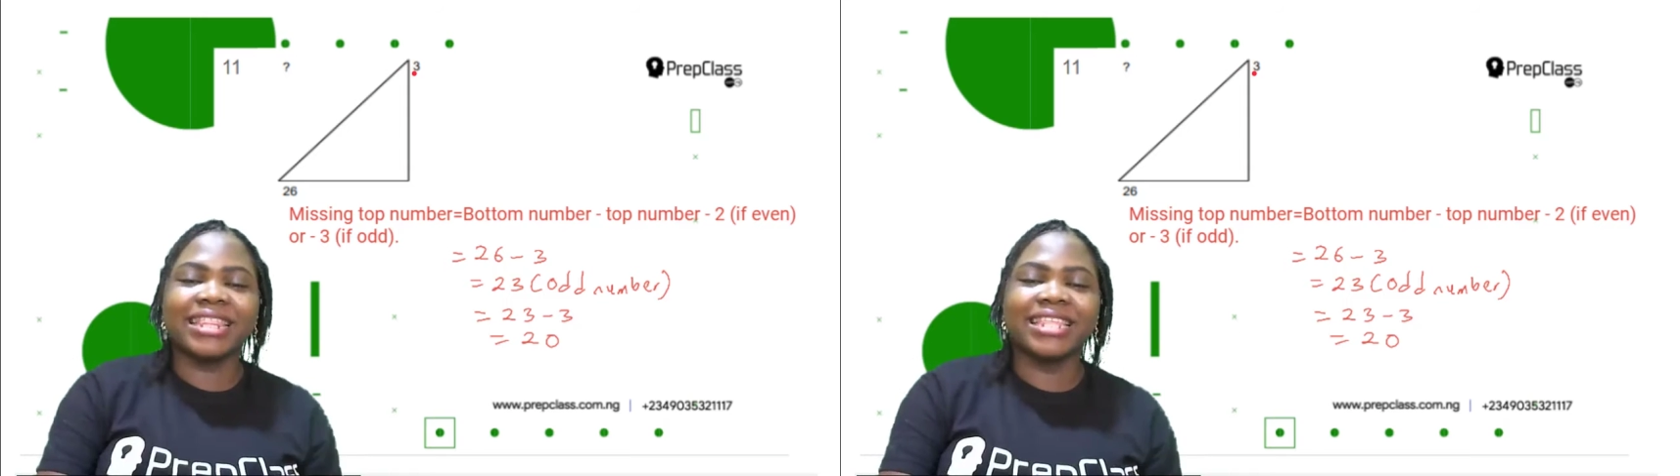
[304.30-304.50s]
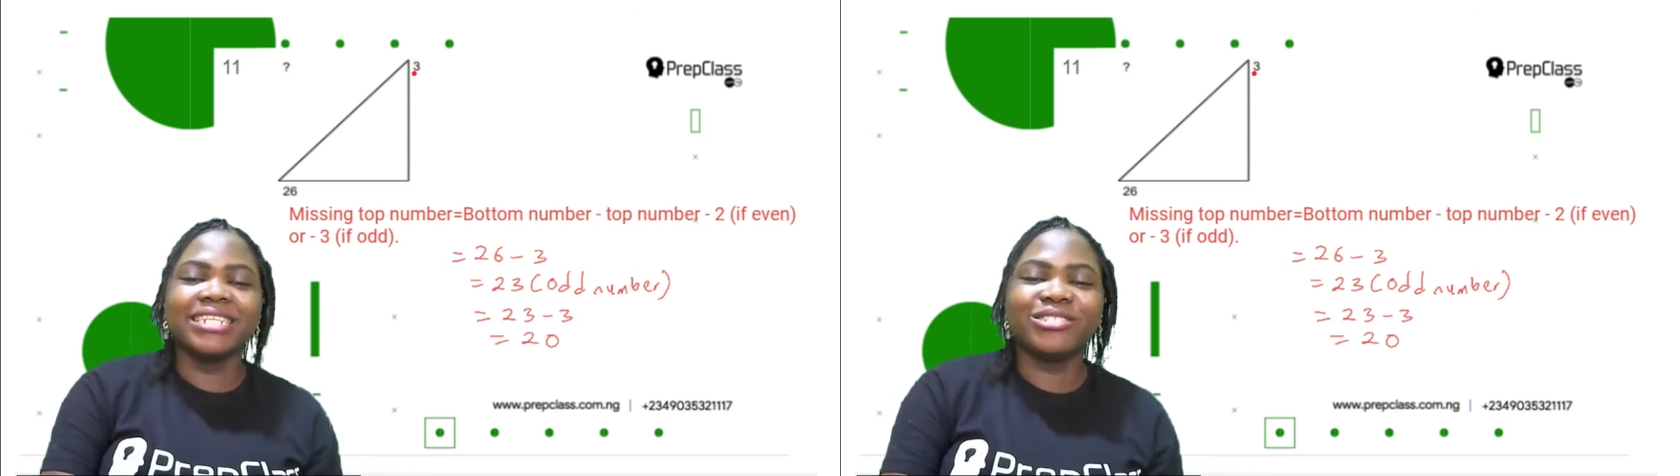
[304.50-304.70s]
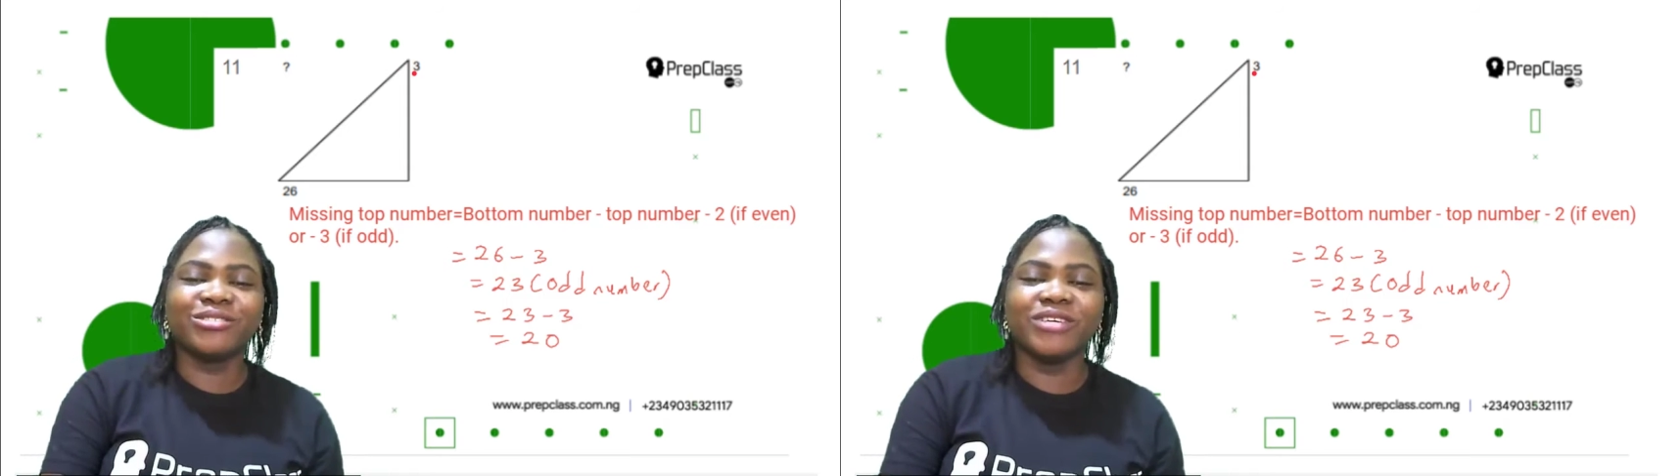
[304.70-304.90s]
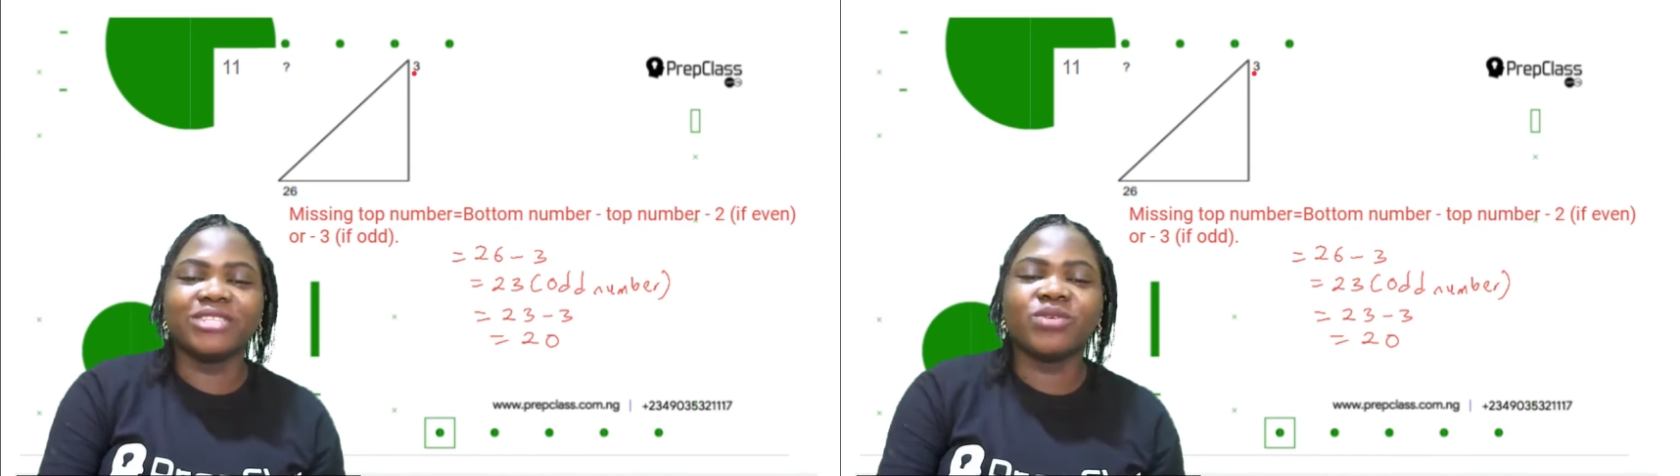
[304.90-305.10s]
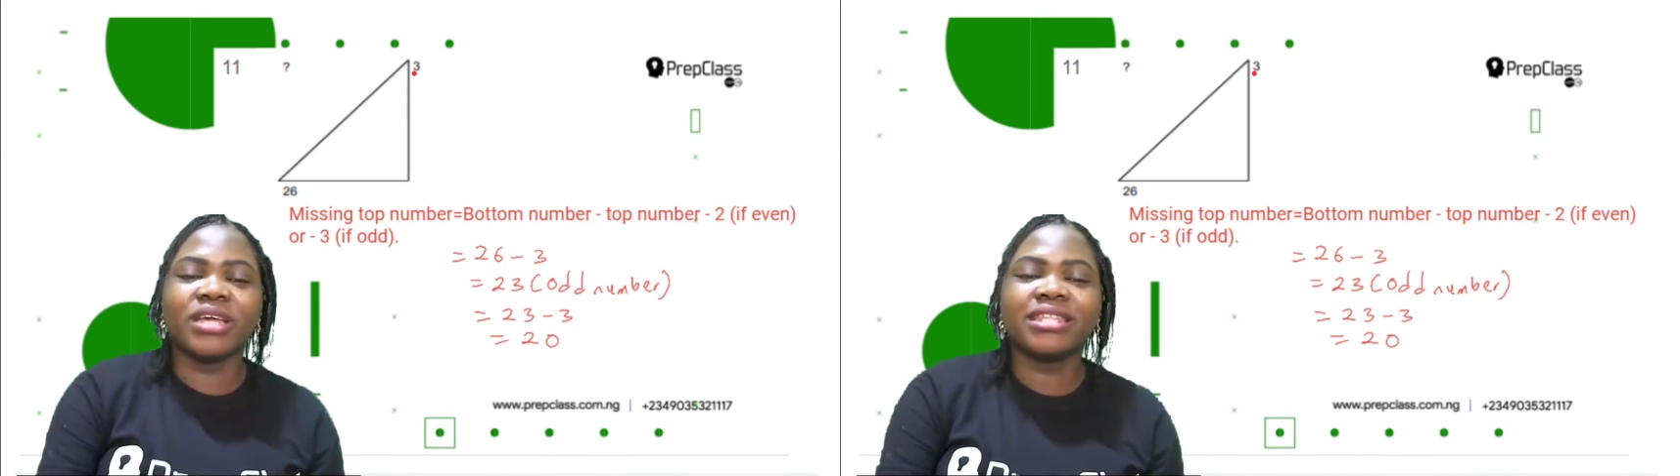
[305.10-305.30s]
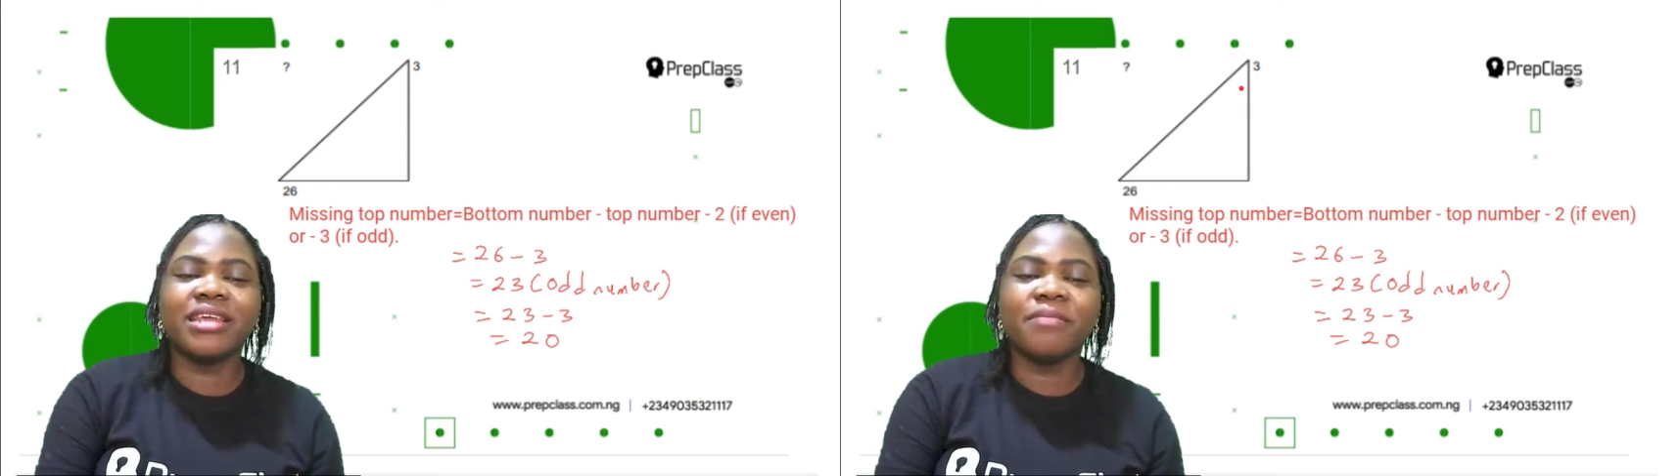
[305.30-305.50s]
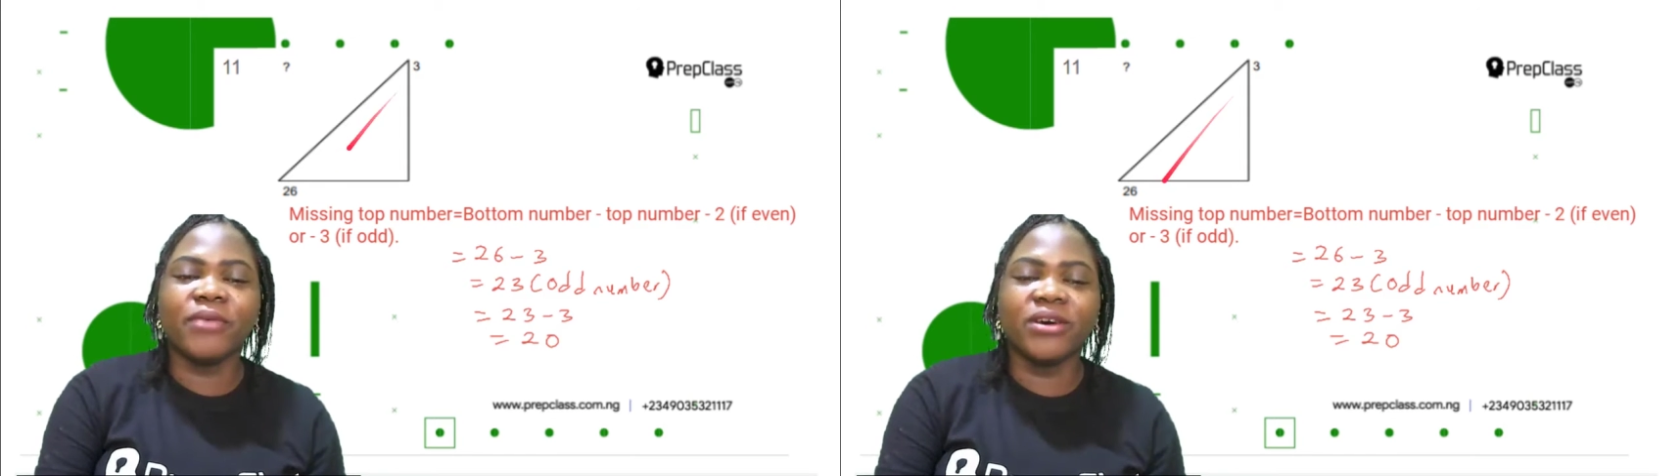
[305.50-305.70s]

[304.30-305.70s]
add 3 to it. 23